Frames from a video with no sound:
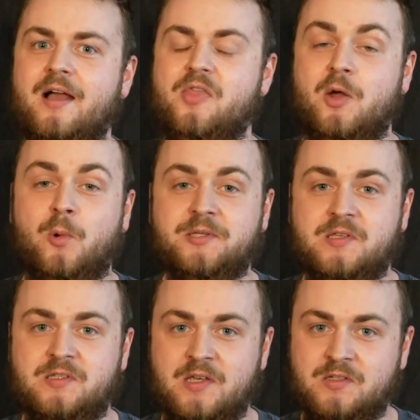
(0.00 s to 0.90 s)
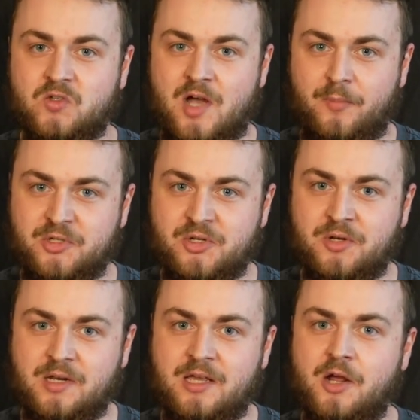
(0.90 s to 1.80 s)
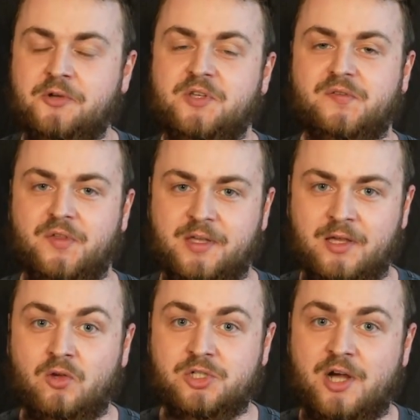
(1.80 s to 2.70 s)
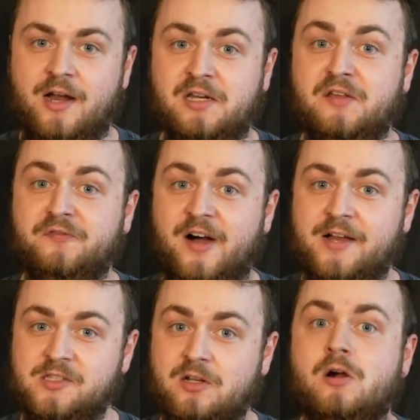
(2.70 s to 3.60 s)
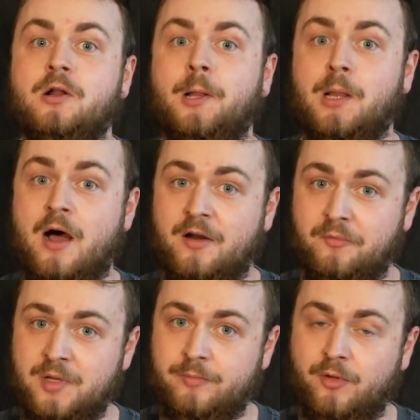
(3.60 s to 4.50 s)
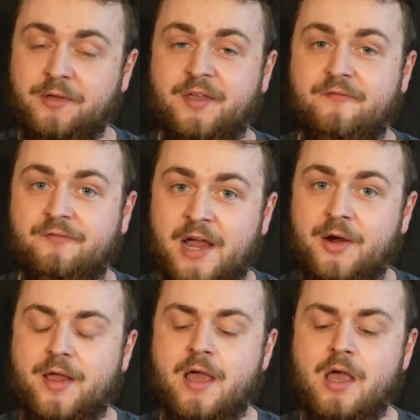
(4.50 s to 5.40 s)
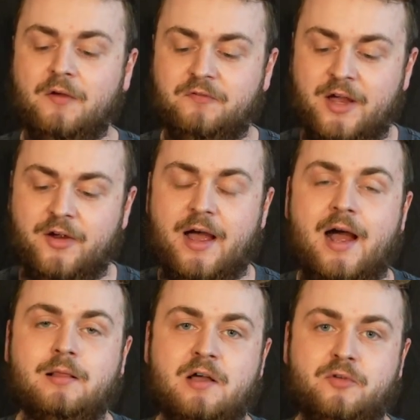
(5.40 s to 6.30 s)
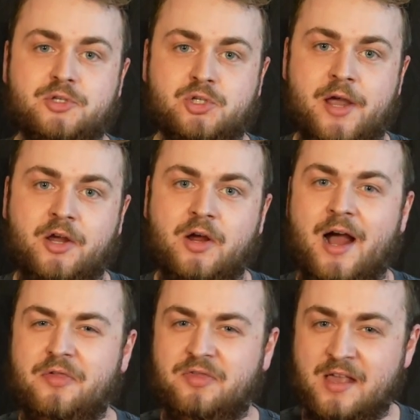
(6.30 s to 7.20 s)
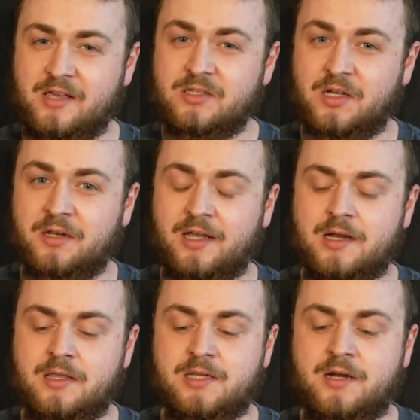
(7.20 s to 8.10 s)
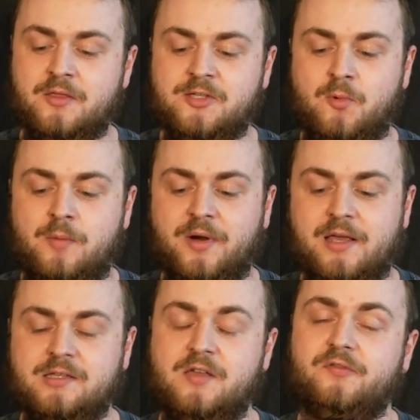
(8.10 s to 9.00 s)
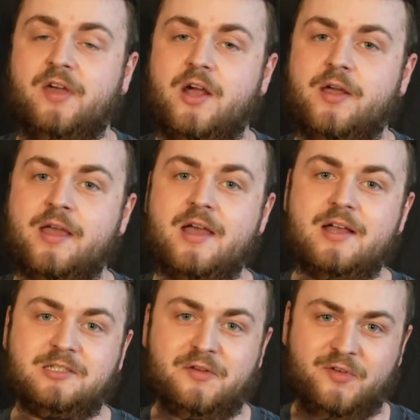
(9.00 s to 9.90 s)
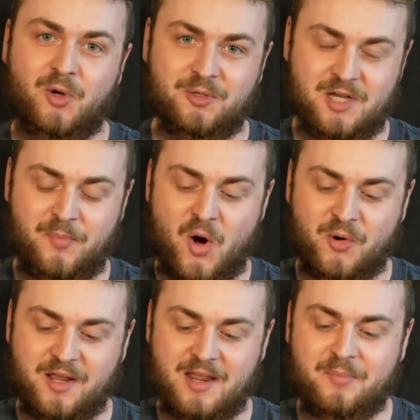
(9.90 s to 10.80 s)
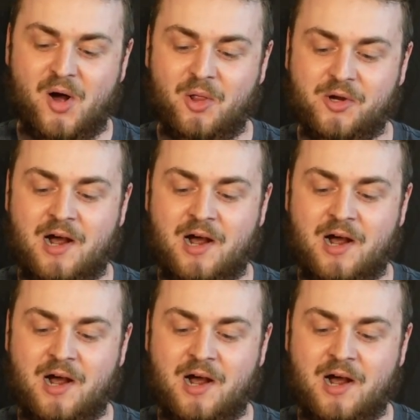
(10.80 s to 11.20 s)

and then once he sees his opportunity, he goes in for the kill shot, and he finds it on a lot of people. He's a very, very high-level striker. I think he's going to get it done in this one, but he is a very difficult opponent in Paulo